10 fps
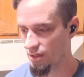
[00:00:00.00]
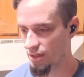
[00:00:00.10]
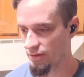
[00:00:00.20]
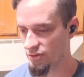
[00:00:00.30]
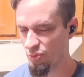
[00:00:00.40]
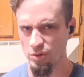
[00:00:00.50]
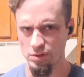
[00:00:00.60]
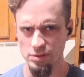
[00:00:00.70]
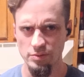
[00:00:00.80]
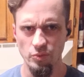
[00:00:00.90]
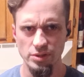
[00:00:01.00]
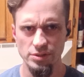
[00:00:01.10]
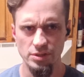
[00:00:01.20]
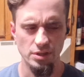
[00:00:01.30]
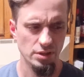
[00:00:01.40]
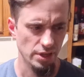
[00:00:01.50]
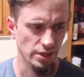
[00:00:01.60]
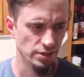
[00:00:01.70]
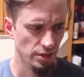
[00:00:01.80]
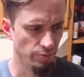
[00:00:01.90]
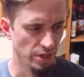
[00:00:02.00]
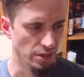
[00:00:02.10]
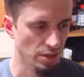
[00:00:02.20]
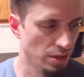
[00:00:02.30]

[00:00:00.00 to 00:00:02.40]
it more moisture into the meat.